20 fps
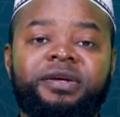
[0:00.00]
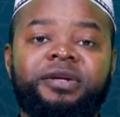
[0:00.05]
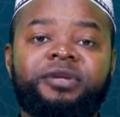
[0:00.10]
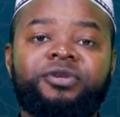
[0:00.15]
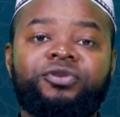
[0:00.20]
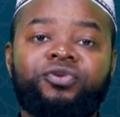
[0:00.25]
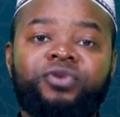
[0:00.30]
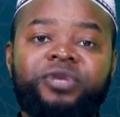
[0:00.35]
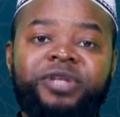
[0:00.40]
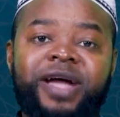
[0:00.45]

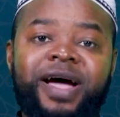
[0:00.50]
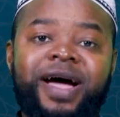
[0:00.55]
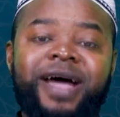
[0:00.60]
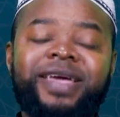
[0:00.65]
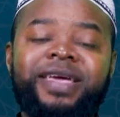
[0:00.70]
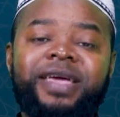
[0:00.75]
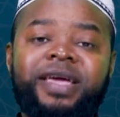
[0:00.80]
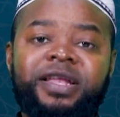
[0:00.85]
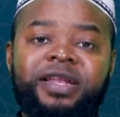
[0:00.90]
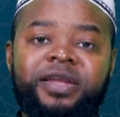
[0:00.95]
to
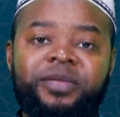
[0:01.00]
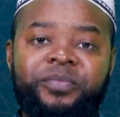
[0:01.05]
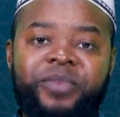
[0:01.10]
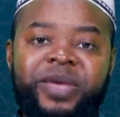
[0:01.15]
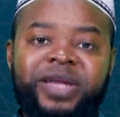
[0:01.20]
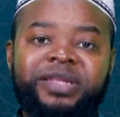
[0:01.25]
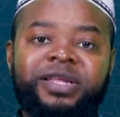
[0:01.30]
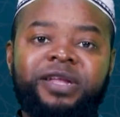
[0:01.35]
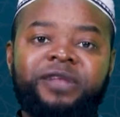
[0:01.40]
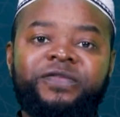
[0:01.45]
die in the
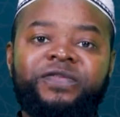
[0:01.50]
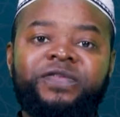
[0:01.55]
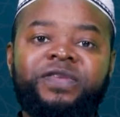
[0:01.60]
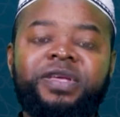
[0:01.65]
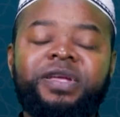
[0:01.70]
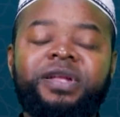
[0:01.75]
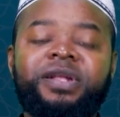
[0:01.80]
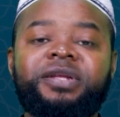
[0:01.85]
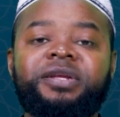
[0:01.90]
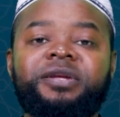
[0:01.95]

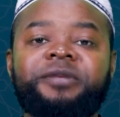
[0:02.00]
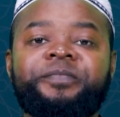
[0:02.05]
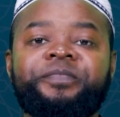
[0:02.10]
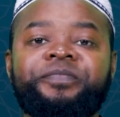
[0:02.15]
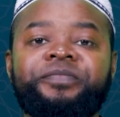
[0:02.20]
battlefield,